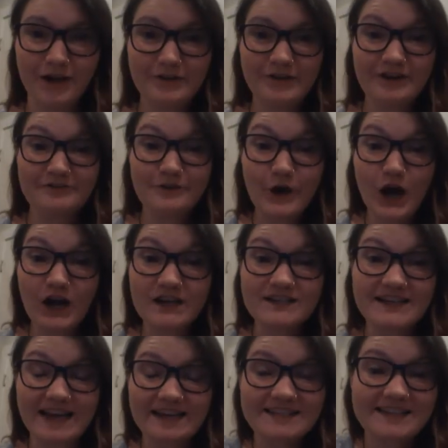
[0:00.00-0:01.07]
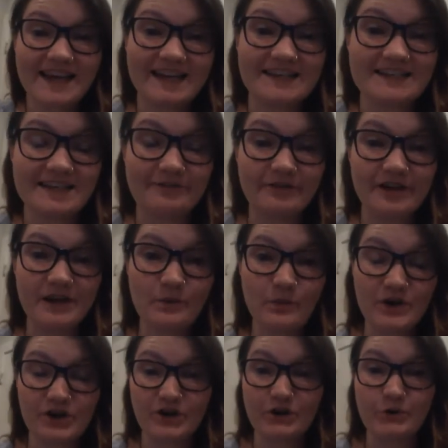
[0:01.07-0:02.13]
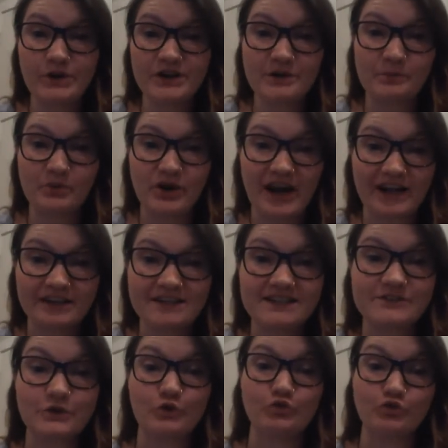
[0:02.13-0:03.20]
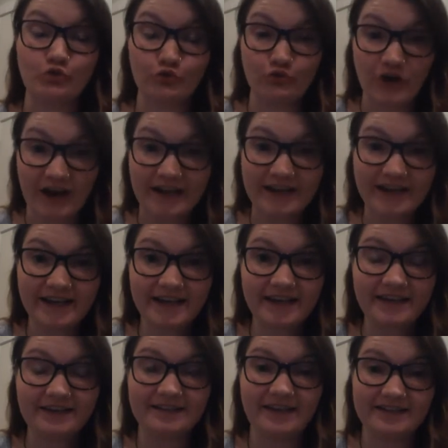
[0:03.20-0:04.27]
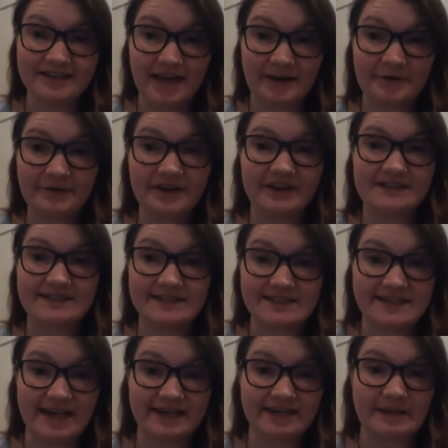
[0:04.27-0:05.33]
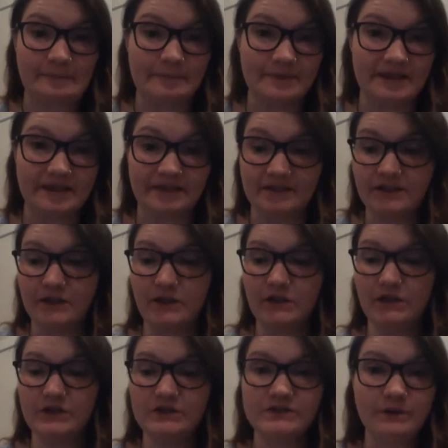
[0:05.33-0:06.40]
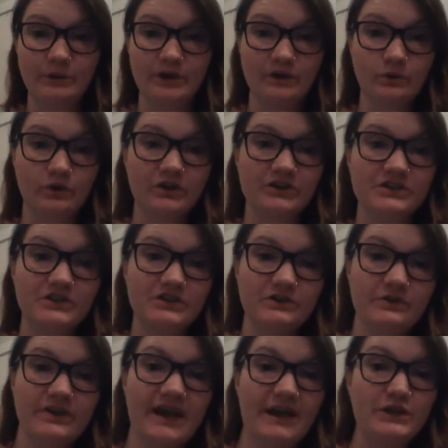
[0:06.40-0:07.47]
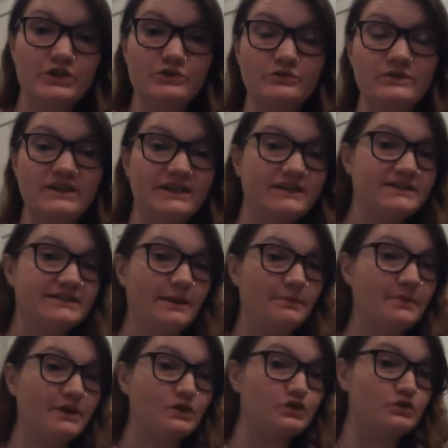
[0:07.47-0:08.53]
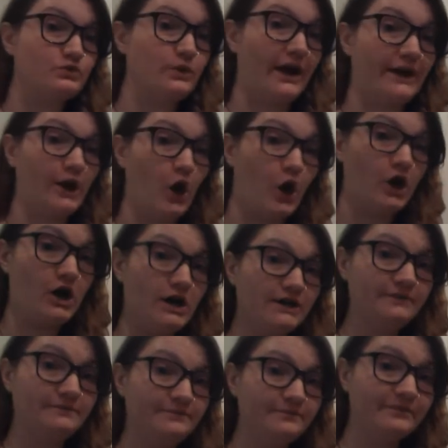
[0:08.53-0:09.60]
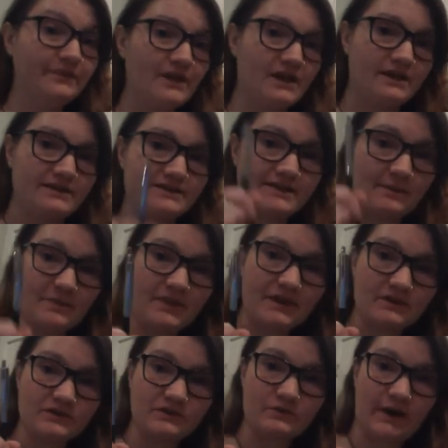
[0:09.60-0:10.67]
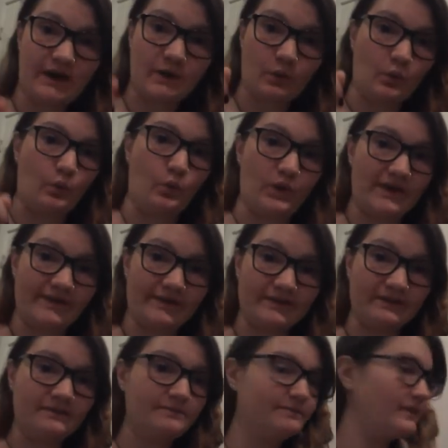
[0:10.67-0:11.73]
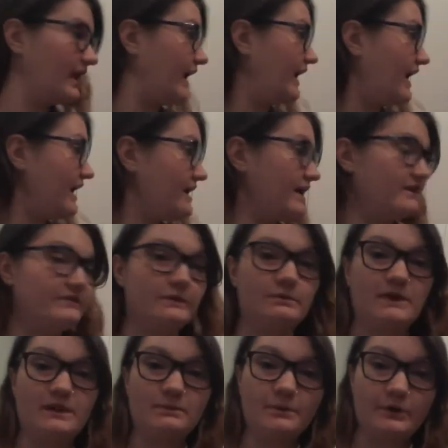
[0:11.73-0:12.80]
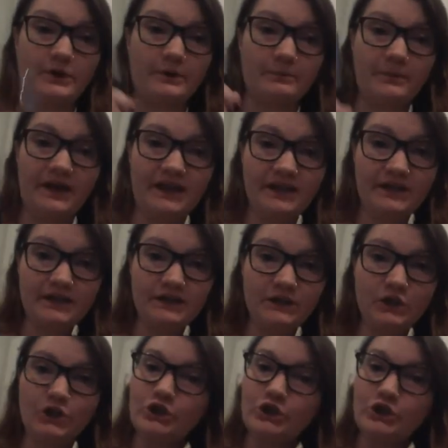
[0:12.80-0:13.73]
All right, for our next activity, we are going to practice writing down a steady beat. So in order to do that, you need something to write on and something to write with. I have a paper and pen.